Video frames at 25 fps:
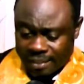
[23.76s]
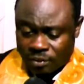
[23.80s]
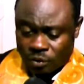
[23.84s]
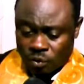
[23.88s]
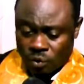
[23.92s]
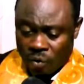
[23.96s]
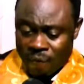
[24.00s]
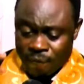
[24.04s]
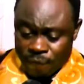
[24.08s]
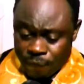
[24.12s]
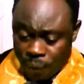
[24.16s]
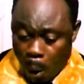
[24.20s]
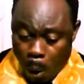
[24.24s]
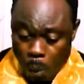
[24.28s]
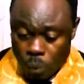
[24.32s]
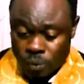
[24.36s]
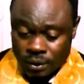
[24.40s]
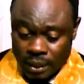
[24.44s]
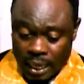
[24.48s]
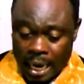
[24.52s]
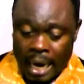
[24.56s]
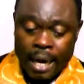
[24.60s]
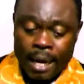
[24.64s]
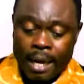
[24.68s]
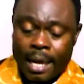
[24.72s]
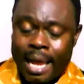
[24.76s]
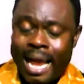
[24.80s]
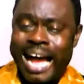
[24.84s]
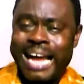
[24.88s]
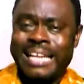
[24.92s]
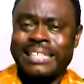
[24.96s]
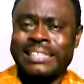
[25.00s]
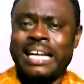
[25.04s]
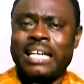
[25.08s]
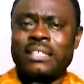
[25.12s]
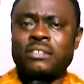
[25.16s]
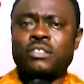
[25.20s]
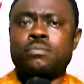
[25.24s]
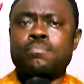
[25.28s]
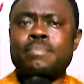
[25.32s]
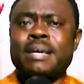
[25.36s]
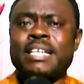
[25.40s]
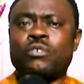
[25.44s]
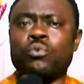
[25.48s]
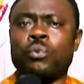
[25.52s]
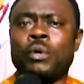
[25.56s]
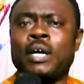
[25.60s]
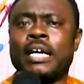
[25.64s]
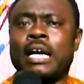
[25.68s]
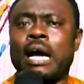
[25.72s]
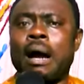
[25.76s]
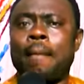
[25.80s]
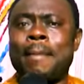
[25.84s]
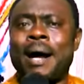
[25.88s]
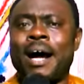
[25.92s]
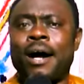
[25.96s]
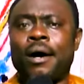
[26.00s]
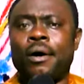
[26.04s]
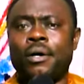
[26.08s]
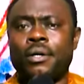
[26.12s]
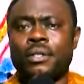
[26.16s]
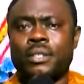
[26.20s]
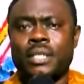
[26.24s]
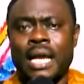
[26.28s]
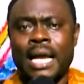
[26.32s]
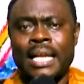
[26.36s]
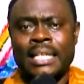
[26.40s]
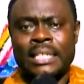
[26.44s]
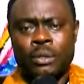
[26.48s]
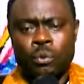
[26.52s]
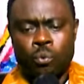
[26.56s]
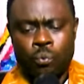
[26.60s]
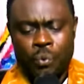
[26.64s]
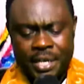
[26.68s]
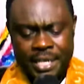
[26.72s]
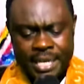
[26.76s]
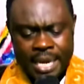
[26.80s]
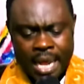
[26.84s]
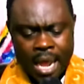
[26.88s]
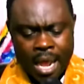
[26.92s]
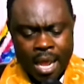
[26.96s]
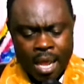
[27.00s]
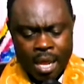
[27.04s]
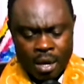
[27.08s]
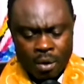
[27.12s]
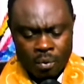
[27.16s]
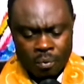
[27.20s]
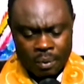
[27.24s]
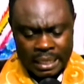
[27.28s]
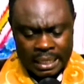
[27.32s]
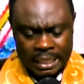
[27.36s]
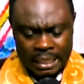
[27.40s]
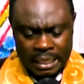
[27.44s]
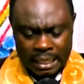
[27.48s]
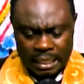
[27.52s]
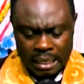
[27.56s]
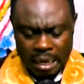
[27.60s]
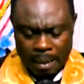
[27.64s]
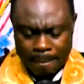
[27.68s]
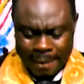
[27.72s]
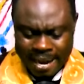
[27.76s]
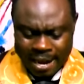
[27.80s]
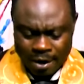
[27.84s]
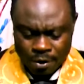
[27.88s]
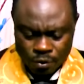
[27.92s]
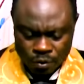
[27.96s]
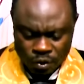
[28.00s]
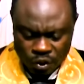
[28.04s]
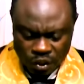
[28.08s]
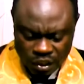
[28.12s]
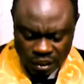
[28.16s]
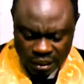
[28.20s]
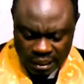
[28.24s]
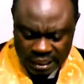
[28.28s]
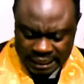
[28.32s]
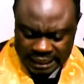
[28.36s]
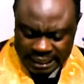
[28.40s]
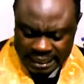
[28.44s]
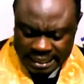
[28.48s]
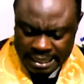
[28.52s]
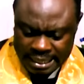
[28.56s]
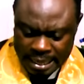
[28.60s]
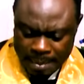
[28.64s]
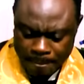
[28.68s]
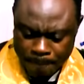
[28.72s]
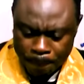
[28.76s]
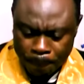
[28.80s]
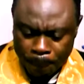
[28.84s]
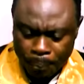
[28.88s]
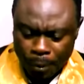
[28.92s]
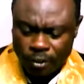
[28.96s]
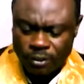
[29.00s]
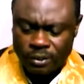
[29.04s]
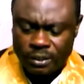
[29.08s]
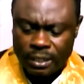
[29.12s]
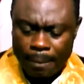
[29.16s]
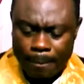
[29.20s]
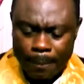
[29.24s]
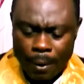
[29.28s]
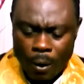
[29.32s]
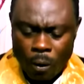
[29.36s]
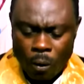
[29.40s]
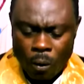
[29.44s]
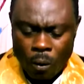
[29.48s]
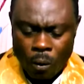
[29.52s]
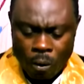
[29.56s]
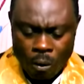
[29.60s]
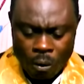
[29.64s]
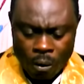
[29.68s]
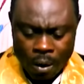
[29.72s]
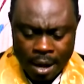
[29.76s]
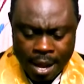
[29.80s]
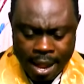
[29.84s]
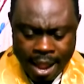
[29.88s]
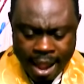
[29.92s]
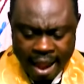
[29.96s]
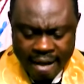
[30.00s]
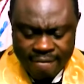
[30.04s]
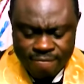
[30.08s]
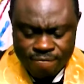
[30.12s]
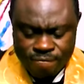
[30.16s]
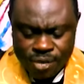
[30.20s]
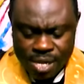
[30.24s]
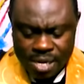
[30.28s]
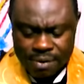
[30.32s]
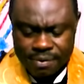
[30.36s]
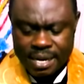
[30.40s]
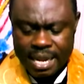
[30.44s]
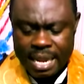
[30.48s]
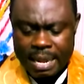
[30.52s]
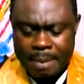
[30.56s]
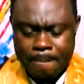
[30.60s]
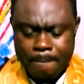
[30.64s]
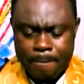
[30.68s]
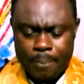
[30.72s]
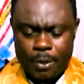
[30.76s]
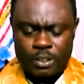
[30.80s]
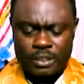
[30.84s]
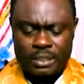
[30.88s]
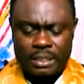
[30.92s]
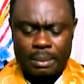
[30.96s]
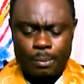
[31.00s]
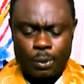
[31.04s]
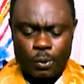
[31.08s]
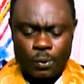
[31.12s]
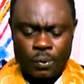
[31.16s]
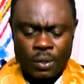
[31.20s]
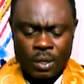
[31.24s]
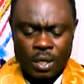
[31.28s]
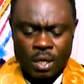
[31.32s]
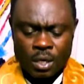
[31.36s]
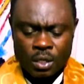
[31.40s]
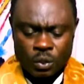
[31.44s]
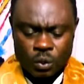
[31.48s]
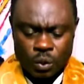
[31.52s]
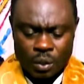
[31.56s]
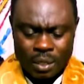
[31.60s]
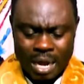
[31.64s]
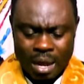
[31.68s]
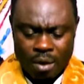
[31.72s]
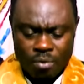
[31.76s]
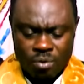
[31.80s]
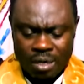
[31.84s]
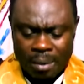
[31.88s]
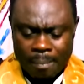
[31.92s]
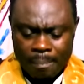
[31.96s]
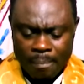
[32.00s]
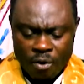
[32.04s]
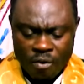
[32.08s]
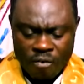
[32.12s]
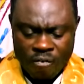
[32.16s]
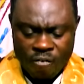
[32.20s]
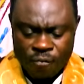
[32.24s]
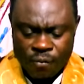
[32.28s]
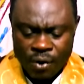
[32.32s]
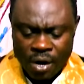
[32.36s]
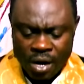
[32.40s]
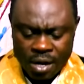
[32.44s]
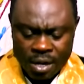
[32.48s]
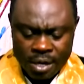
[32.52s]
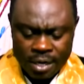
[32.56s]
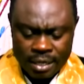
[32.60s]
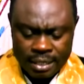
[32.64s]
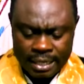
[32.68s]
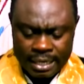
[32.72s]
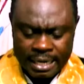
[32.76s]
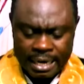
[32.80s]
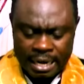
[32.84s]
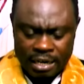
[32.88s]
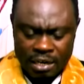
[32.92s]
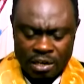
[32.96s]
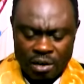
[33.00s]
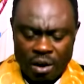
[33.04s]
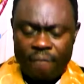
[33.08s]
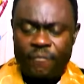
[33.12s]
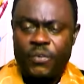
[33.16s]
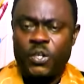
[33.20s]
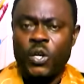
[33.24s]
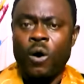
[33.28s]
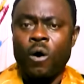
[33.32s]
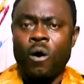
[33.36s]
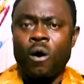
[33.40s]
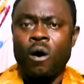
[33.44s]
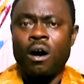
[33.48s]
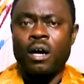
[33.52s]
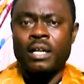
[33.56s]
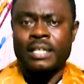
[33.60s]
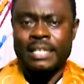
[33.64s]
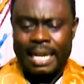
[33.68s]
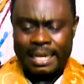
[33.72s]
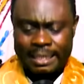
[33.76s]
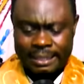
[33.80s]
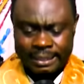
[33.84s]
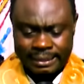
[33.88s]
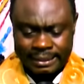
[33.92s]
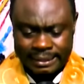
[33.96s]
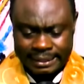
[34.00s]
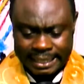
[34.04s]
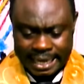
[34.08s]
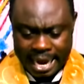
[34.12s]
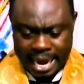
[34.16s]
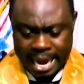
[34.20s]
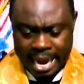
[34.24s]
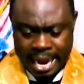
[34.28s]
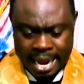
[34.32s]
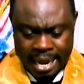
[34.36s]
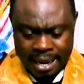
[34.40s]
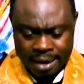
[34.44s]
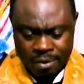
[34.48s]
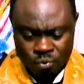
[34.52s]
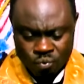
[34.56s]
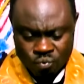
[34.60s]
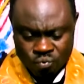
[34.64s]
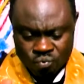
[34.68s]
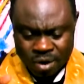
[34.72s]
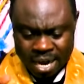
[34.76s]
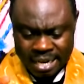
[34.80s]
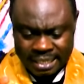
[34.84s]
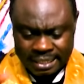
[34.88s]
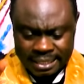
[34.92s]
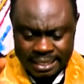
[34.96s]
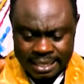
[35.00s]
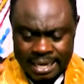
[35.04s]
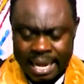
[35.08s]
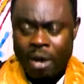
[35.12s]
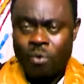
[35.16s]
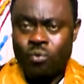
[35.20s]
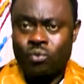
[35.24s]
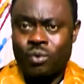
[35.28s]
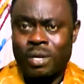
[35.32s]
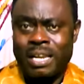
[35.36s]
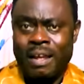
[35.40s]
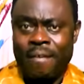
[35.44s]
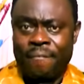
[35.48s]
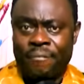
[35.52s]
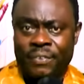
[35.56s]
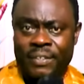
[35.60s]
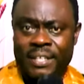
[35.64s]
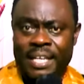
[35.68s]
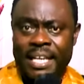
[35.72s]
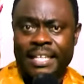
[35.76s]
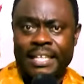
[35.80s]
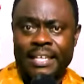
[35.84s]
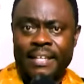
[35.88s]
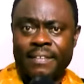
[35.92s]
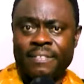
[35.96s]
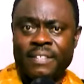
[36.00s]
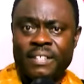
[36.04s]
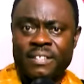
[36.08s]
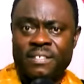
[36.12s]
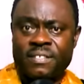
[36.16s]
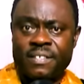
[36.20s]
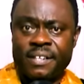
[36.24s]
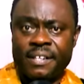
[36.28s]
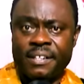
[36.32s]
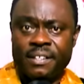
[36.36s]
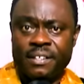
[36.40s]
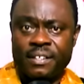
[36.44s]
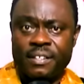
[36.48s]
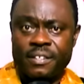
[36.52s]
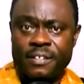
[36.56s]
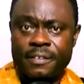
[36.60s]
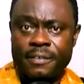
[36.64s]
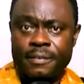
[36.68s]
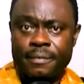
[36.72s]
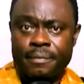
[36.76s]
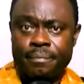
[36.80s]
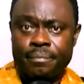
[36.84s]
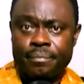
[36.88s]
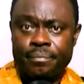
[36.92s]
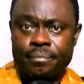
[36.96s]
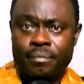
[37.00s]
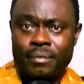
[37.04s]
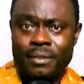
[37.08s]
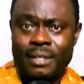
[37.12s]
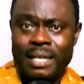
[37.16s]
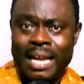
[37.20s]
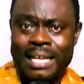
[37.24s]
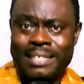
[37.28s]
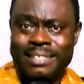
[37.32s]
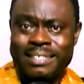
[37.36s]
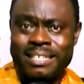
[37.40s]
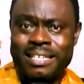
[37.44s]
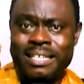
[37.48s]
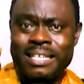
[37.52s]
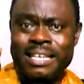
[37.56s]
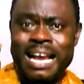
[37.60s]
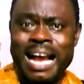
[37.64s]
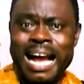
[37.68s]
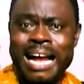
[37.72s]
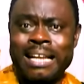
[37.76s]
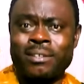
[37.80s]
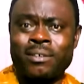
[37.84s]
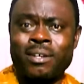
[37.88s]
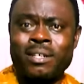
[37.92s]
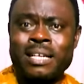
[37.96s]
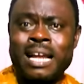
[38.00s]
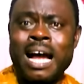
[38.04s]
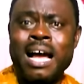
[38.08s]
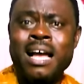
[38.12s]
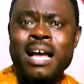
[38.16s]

to vote, announcement will come out and the winner will come out. It is impossible and very impossible to now remove the governor that is there right now that have taken the seat. I see another